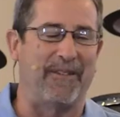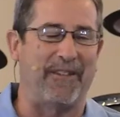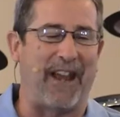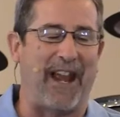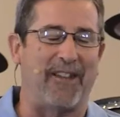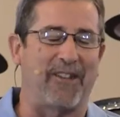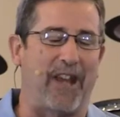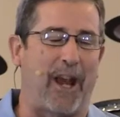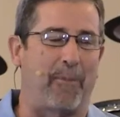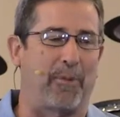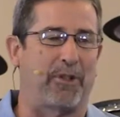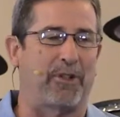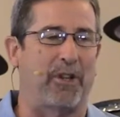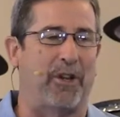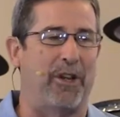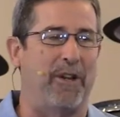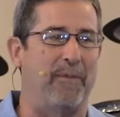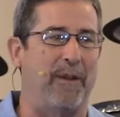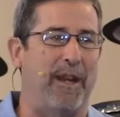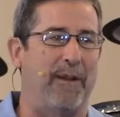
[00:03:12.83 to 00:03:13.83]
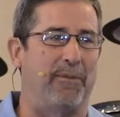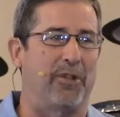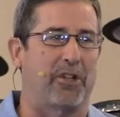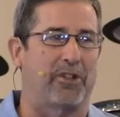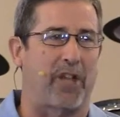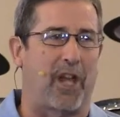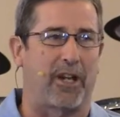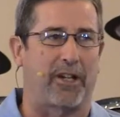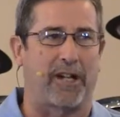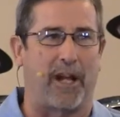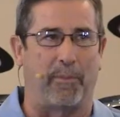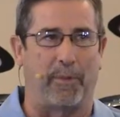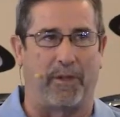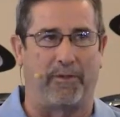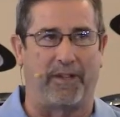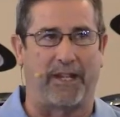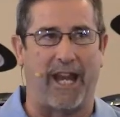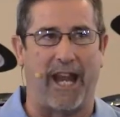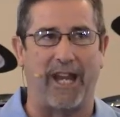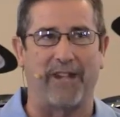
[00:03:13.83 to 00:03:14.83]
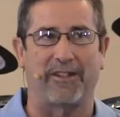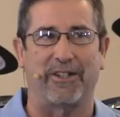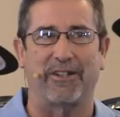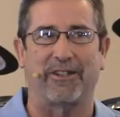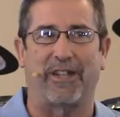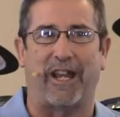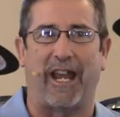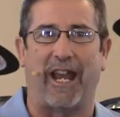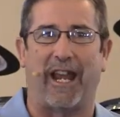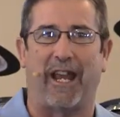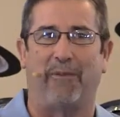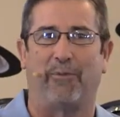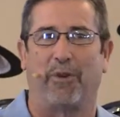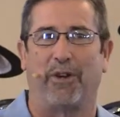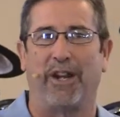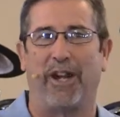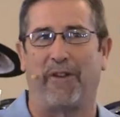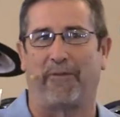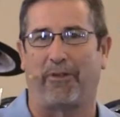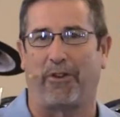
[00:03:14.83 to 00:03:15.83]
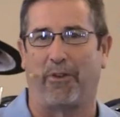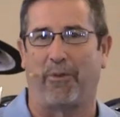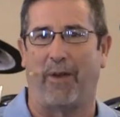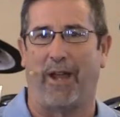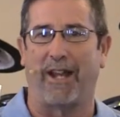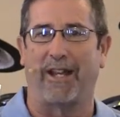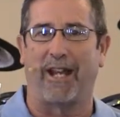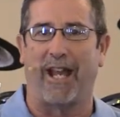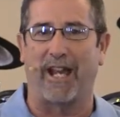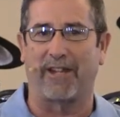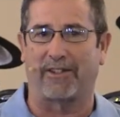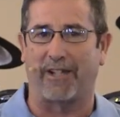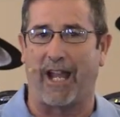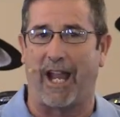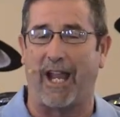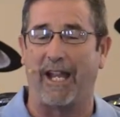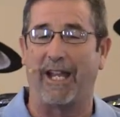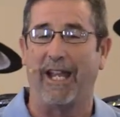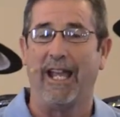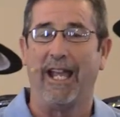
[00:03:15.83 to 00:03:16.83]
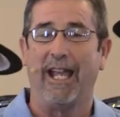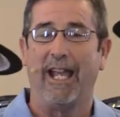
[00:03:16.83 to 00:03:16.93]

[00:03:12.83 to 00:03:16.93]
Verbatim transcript: had the opportunity to meet him just on a couple of occasions, and we're here for the wedding last night.